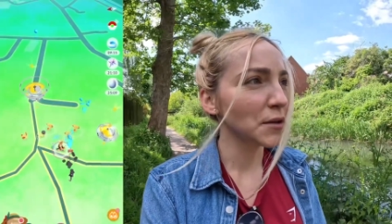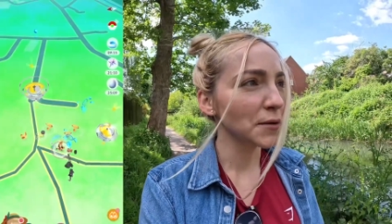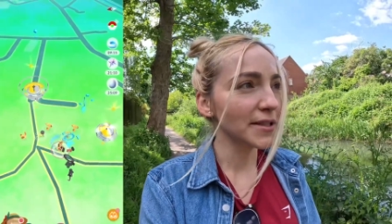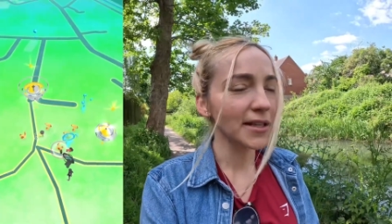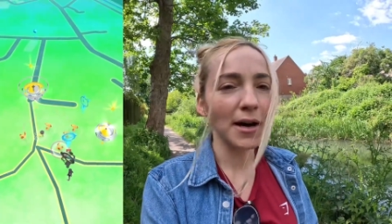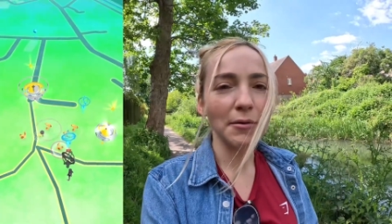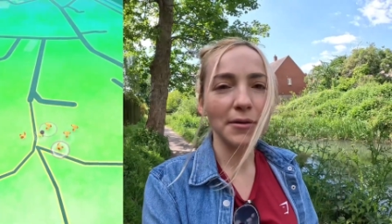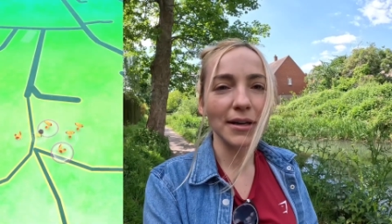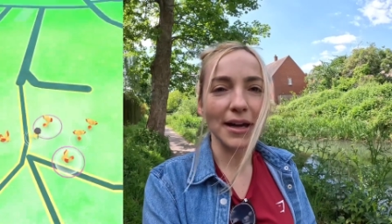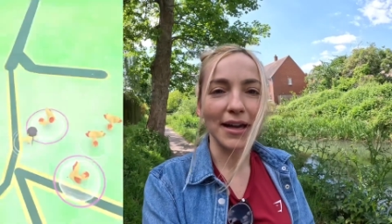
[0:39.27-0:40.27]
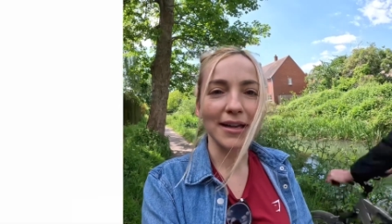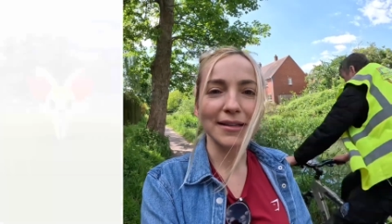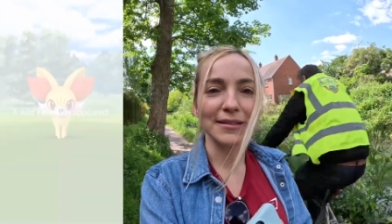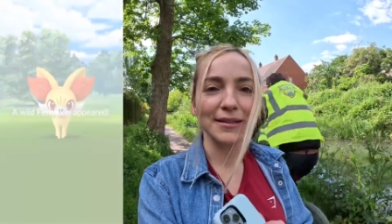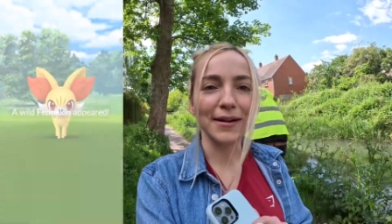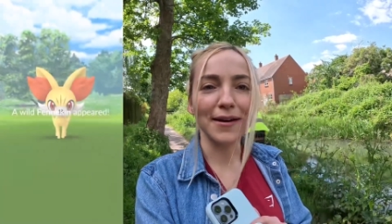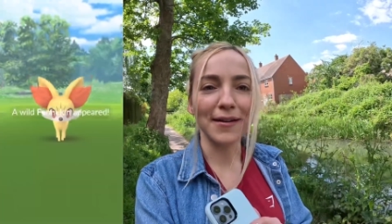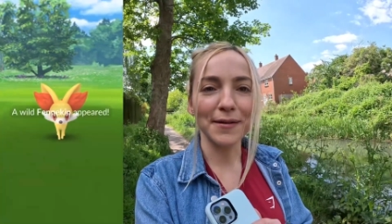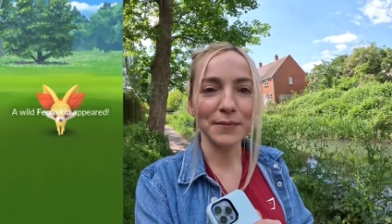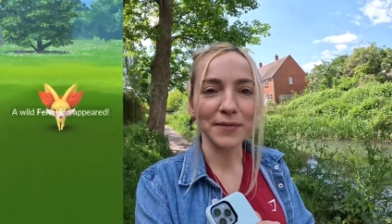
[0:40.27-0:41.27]
towards town and
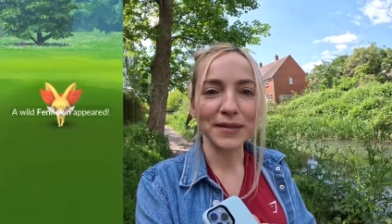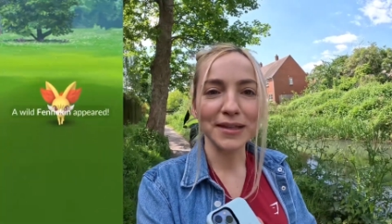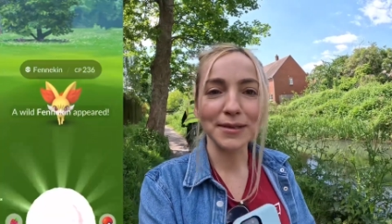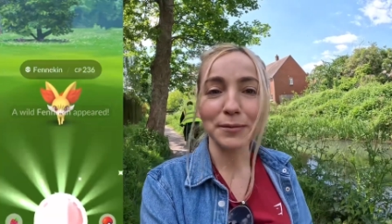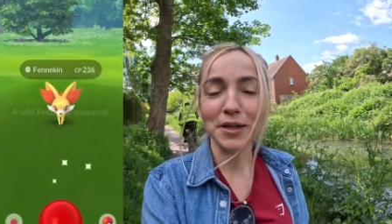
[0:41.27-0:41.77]
um, get some